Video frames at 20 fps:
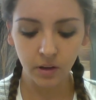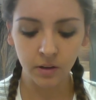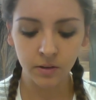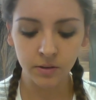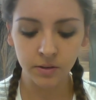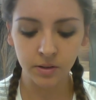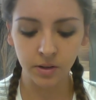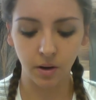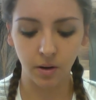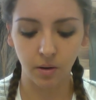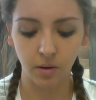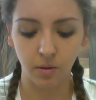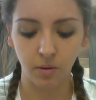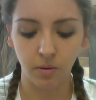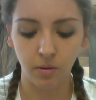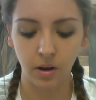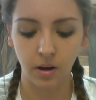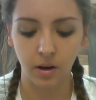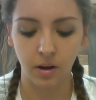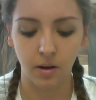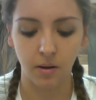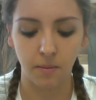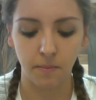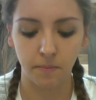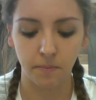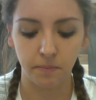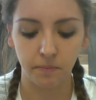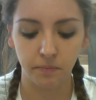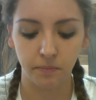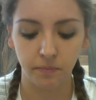So,
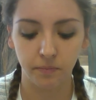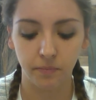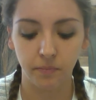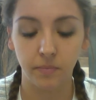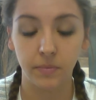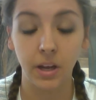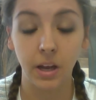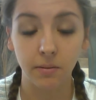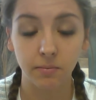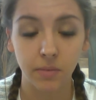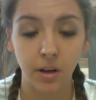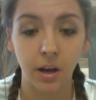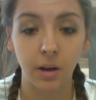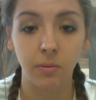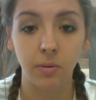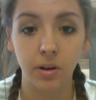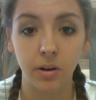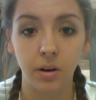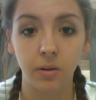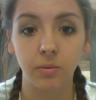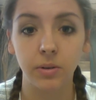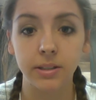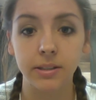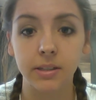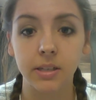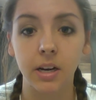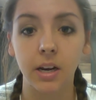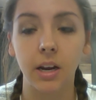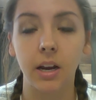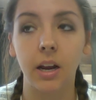I went on
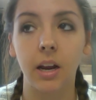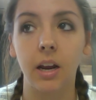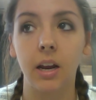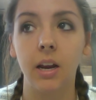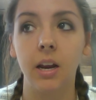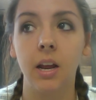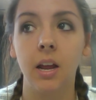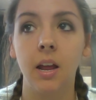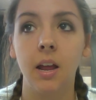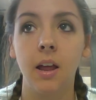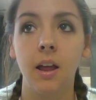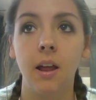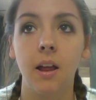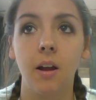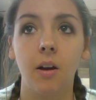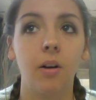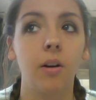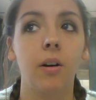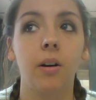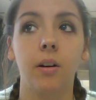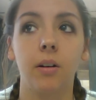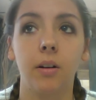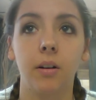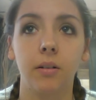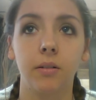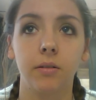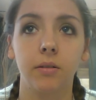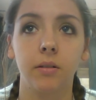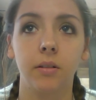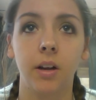Wednesday,
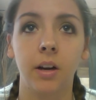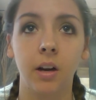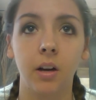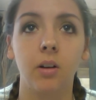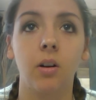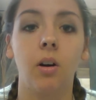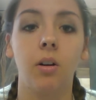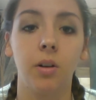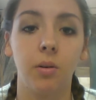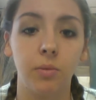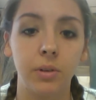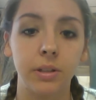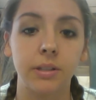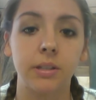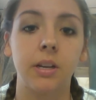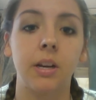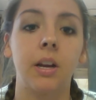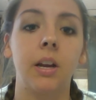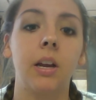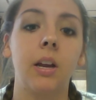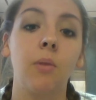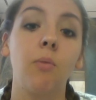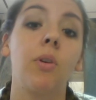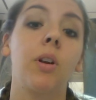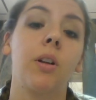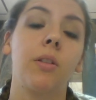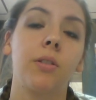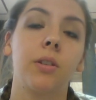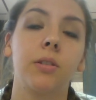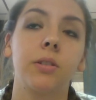or I got called on Wednesday and
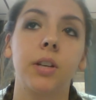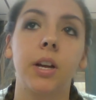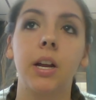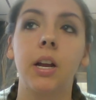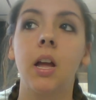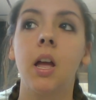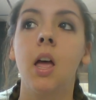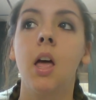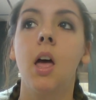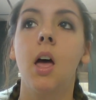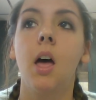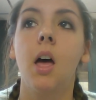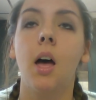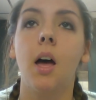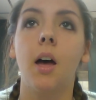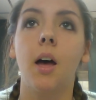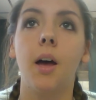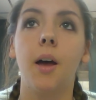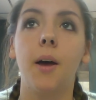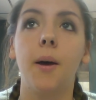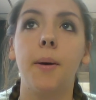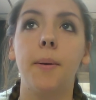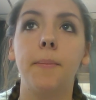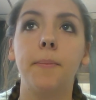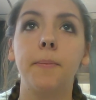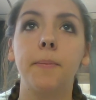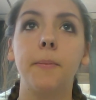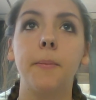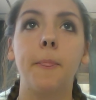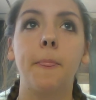went on Thursday.
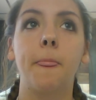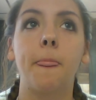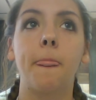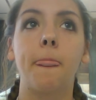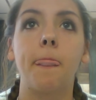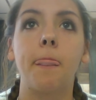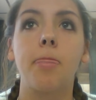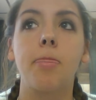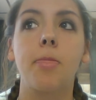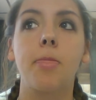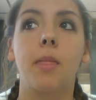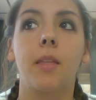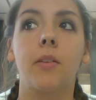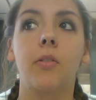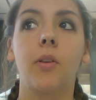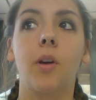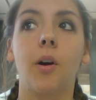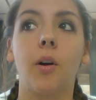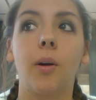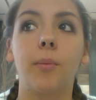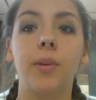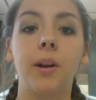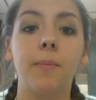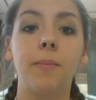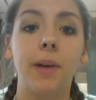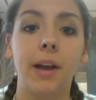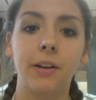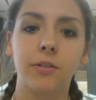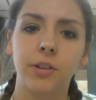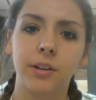So I'm
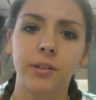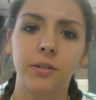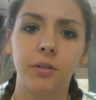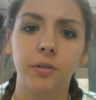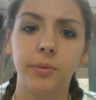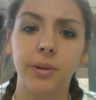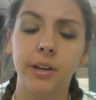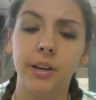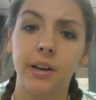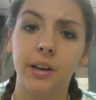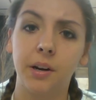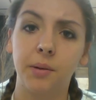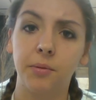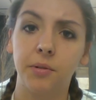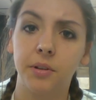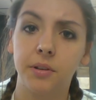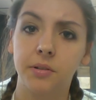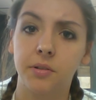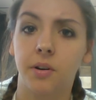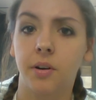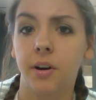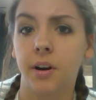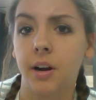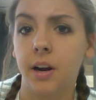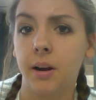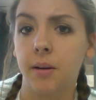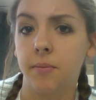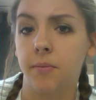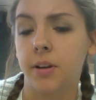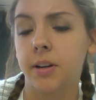going to backtrack a little bit, and I'm really
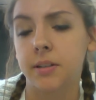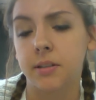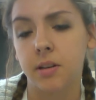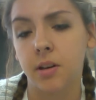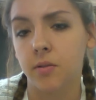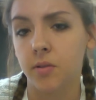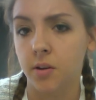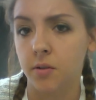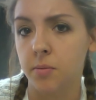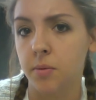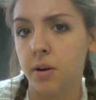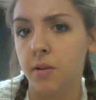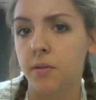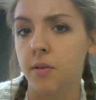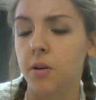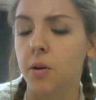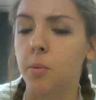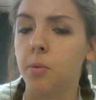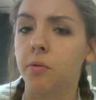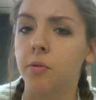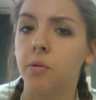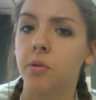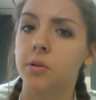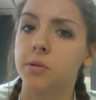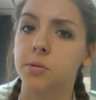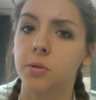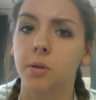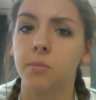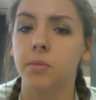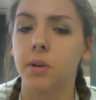sorry. Like I said, I've never made a video
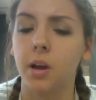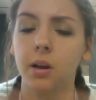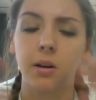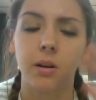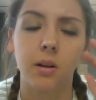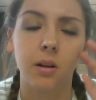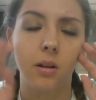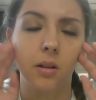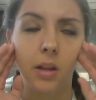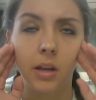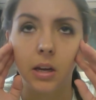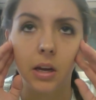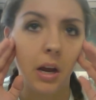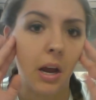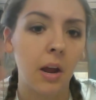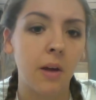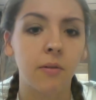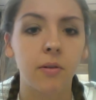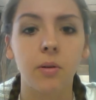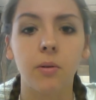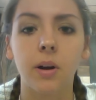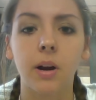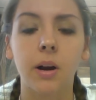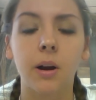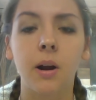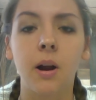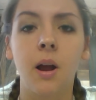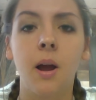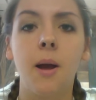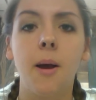before, so I'm kind of, like,
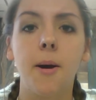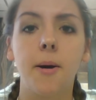everywhere.